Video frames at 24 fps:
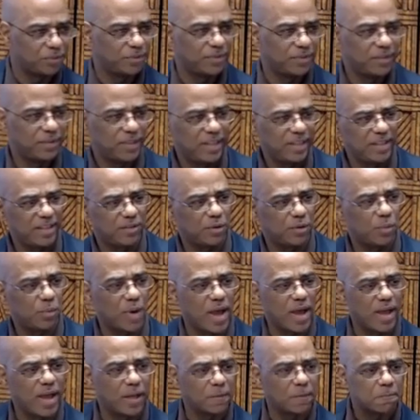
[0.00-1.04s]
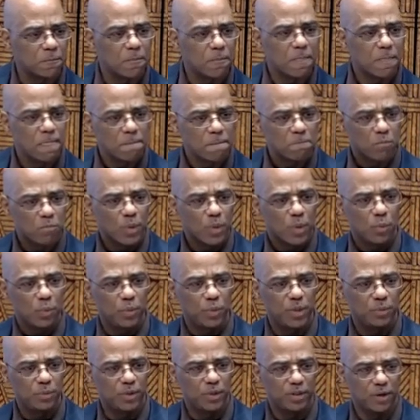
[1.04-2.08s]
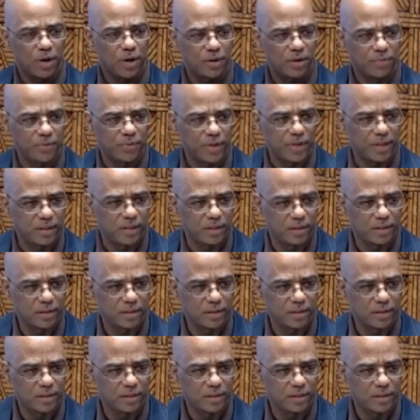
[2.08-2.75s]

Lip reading: either way, we would often